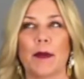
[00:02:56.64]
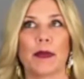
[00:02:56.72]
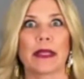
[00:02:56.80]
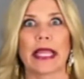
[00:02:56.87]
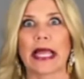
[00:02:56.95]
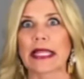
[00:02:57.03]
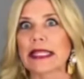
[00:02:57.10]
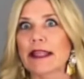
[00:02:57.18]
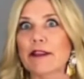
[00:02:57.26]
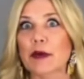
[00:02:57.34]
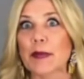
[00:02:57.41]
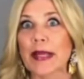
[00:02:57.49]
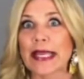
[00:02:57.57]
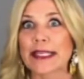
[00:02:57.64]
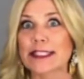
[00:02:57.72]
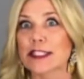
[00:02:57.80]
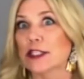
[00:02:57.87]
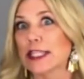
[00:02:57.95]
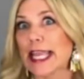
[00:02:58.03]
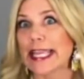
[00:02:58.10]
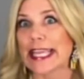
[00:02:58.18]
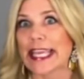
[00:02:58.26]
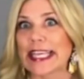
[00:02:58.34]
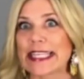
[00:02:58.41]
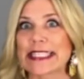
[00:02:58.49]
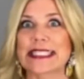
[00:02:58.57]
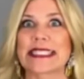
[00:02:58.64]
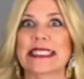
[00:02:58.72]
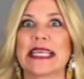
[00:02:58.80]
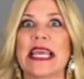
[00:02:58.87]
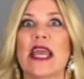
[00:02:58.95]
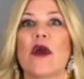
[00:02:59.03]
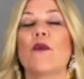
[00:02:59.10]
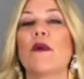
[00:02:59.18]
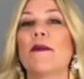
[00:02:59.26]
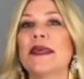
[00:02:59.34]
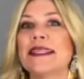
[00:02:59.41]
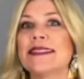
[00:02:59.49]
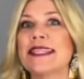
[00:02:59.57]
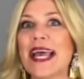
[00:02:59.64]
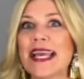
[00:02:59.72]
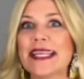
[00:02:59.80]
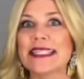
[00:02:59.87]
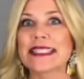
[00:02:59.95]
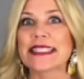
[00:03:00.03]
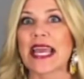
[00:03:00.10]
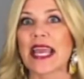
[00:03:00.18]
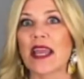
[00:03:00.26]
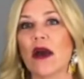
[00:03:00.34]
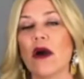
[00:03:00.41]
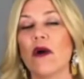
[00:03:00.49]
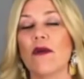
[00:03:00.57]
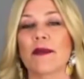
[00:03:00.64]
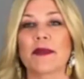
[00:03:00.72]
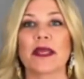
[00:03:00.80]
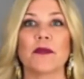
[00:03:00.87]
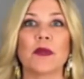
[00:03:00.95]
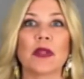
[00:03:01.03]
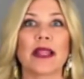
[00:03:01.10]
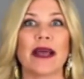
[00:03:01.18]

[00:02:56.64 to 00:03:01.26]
black leather pants or leggings, women tend to say, oh, I'm gonna pull